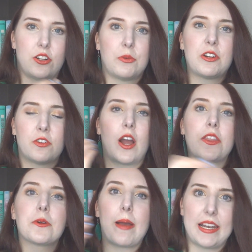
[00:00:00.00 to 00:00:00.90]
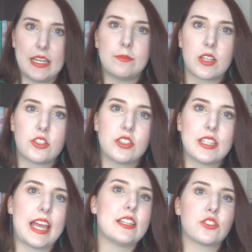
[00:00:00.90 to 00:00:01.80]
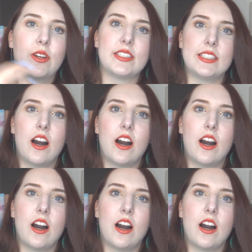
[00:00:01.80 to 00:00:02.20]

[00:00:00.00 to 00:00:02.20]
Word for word: her one of her other pen names I should say is Traci